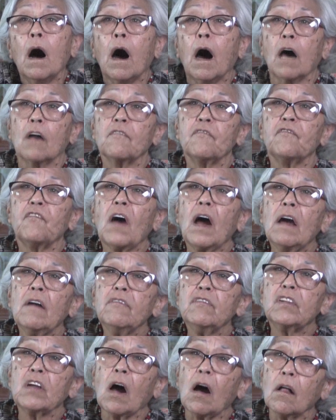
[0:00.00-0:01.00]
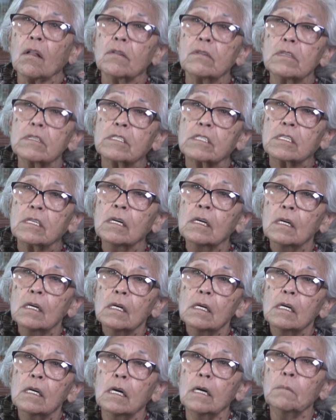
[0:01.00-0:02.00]
on $5
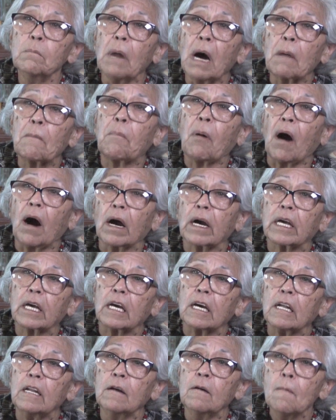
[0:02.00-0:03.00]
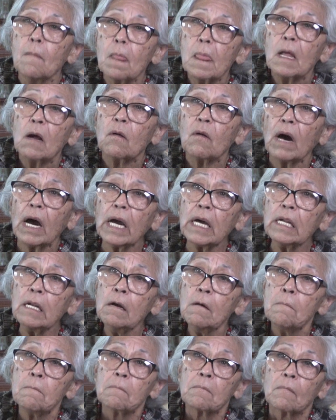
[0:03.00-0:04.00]
in my pocket, right?
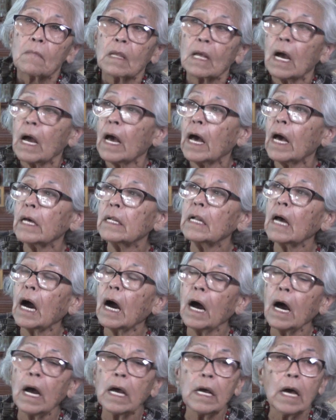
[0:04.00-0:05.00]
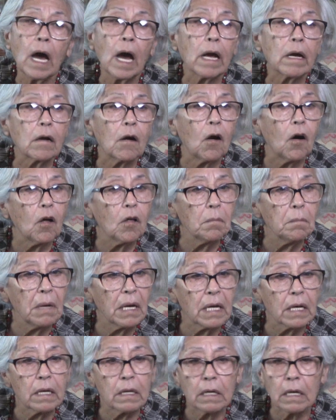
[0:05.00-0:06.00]
And I called
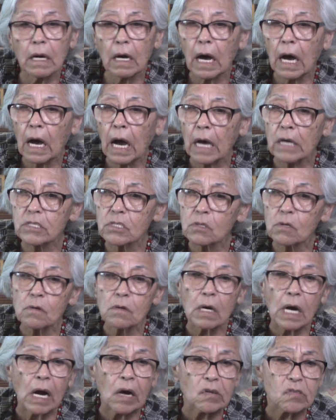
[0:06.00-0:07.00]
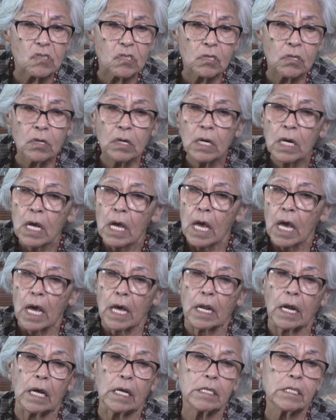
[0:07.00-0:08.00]
my high school counselor,
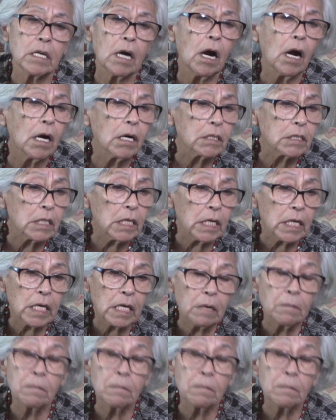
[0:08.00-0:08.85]
and I talked to him,